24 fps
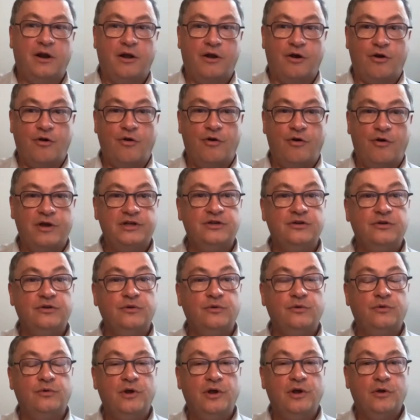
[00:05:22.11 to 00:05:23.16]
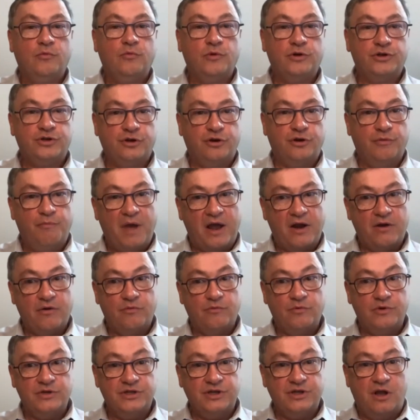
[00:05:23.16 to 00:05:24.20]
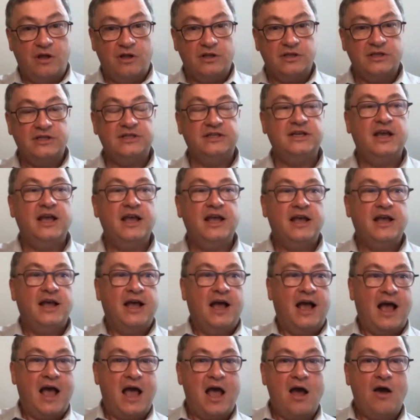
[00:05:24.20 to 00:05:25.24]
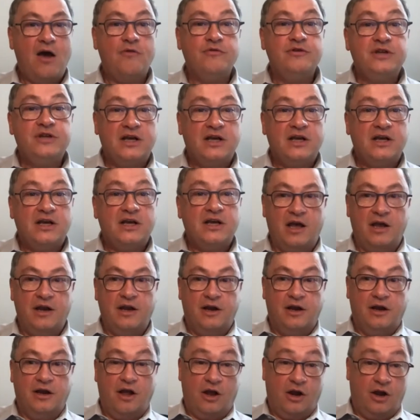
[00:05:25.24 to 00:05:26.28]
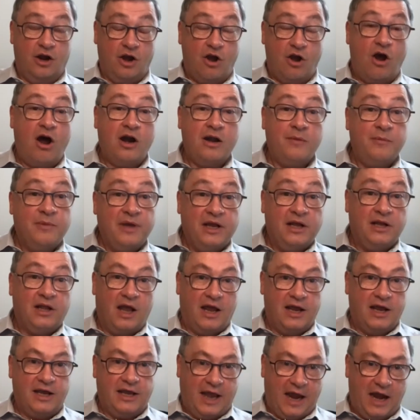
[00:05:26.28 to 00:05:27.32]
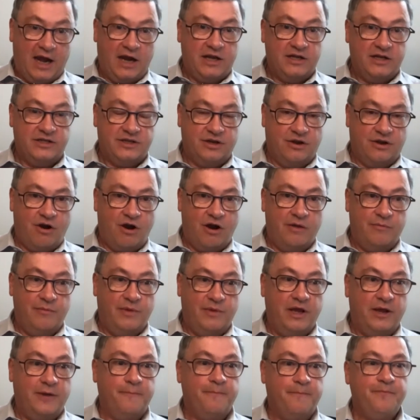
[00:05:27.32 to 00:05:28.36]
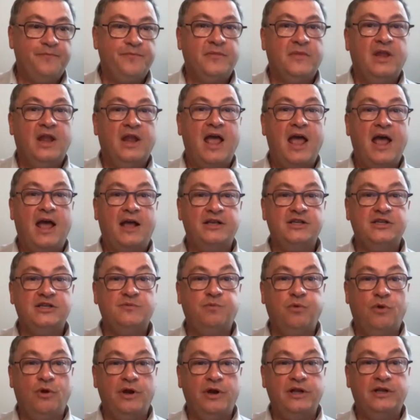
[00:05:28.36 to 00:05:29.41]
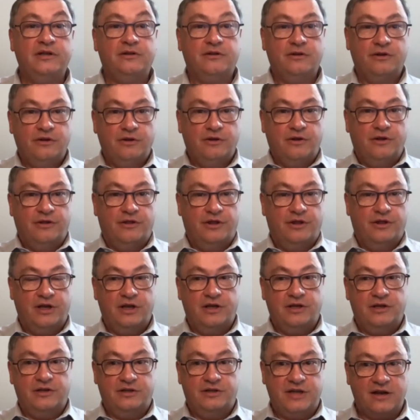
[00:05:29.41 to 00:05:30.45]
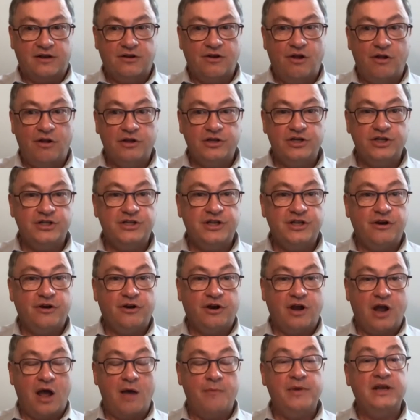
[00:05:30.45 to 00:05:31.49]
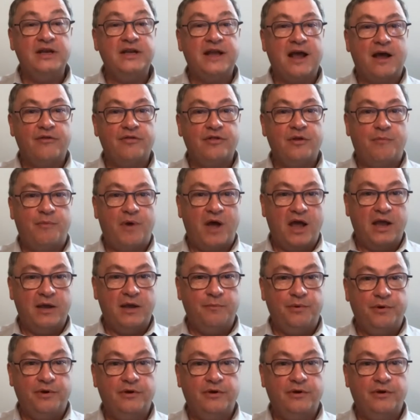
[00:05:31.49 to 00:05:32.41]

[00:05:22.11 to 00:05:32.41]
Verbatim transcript: are going to return better results, how does a, an economy like Canada's economy exploit the technologies that are coming down the pipe